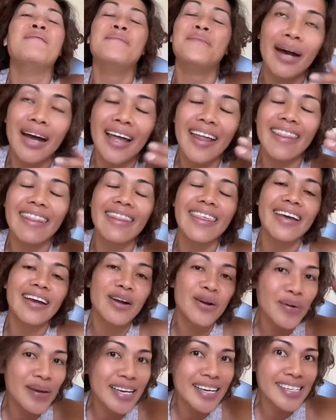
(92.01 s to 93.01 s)
But the
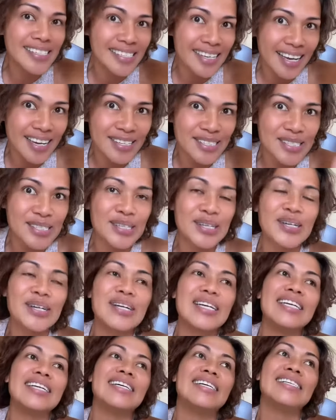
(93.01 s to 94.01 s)
quickest answer
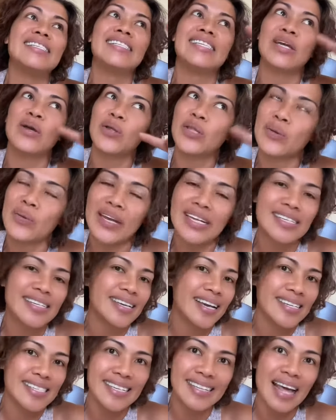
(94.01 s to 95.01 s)
is the only way to
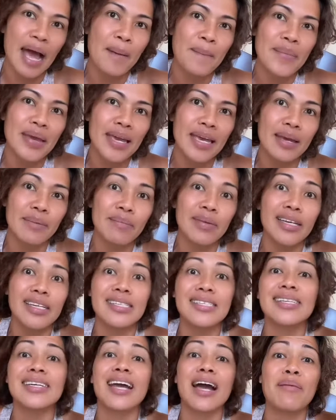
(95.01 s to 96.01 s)
get to that beam
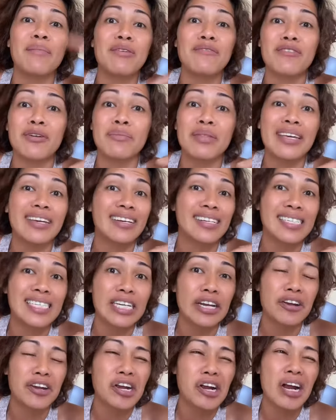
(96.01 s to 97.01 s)
is to come in from the
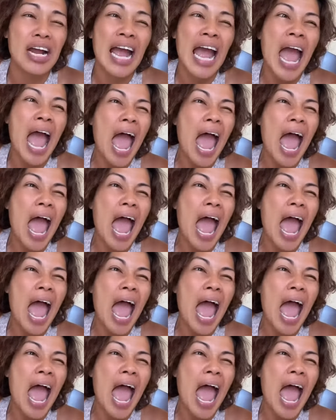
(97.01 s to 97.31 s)
exterior.